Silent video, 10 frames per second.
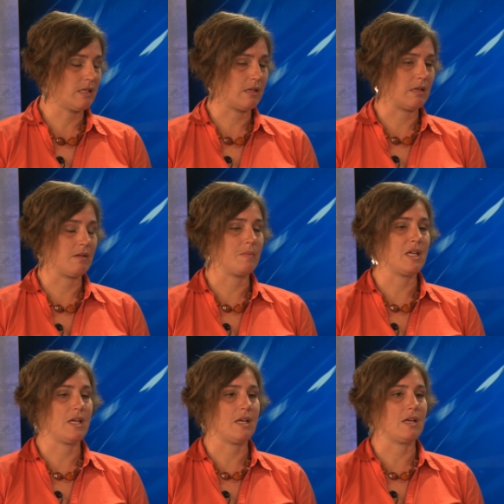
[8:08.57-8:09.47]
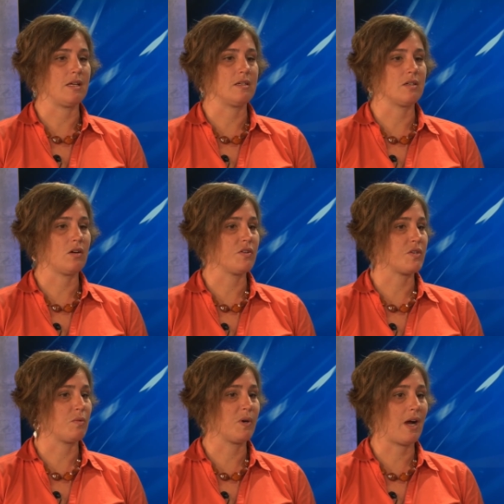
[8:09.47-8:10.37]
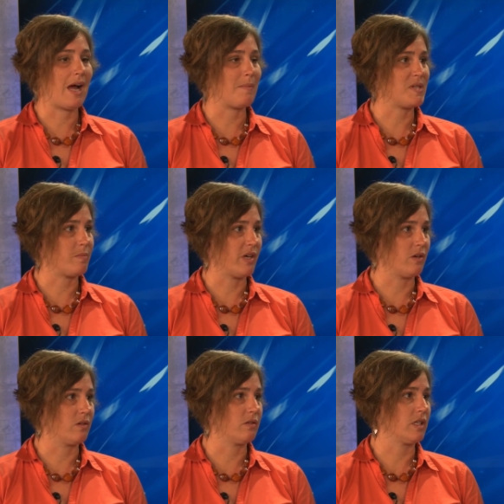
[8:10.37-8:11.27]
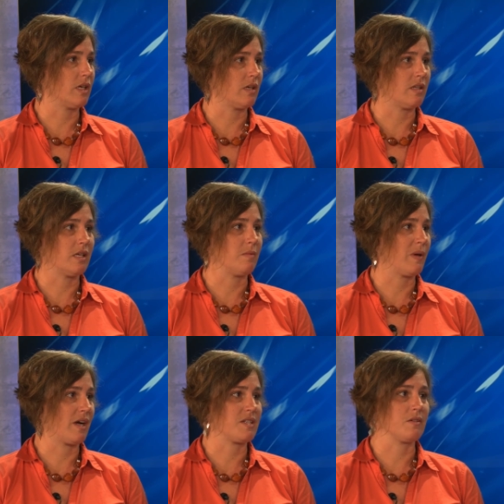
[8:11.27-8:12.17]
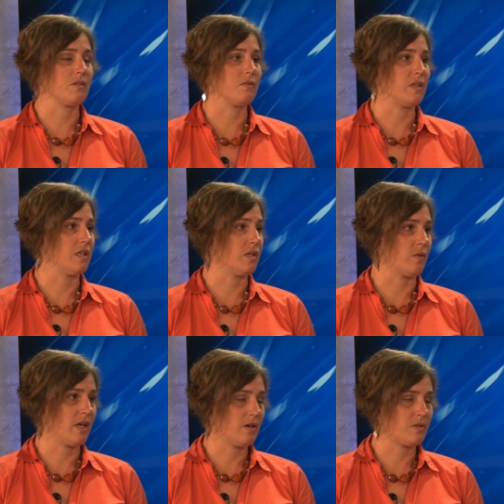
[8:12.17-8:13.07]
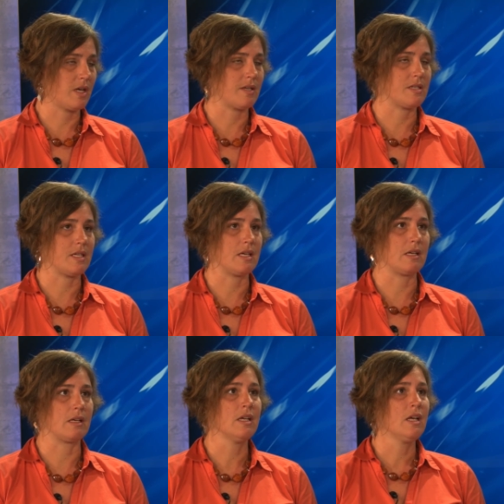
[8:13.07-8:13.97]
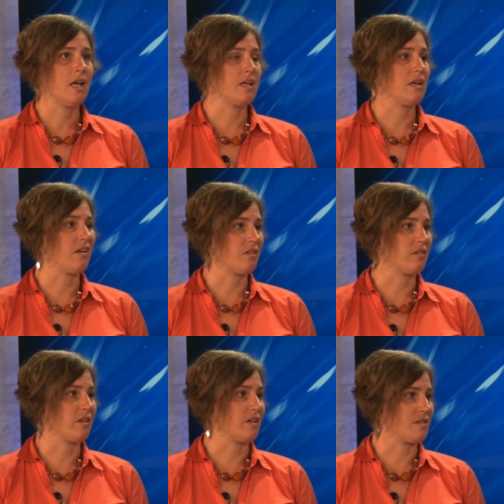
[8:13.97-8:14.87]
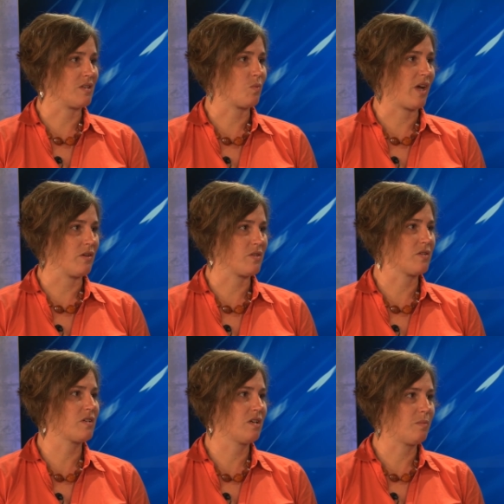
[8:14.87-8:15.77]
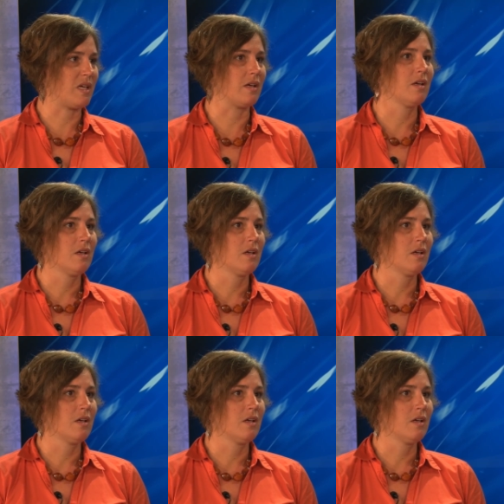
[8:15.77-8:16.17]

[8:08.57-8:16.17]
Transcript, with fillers: And also perhaps about the impacts of EQAO testing and other things as well. So it's going to be,